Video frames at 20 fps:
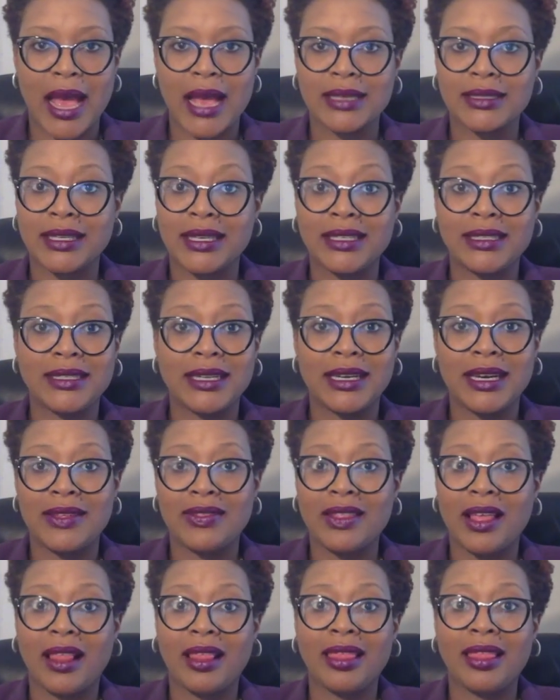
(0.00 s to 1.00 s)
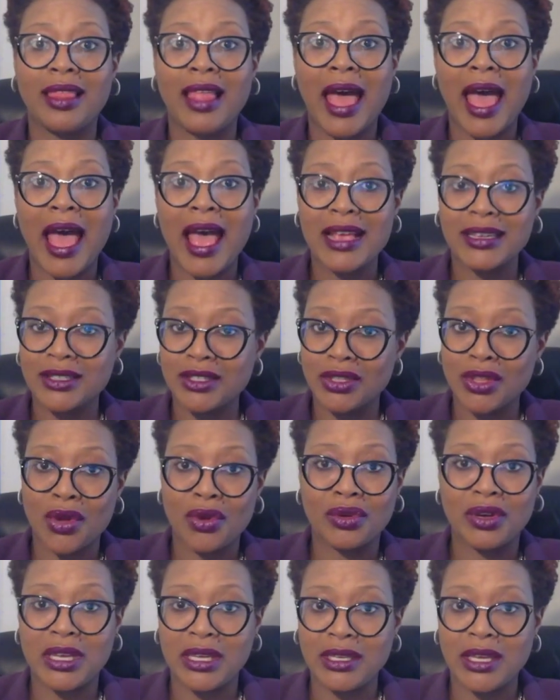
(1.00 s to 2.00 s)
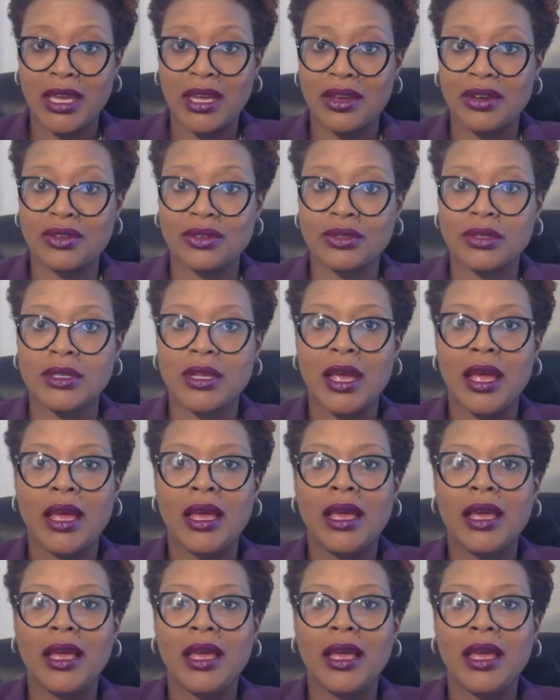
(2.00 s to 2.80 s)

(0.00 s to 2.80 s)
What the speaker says: as it did in the last 30 years,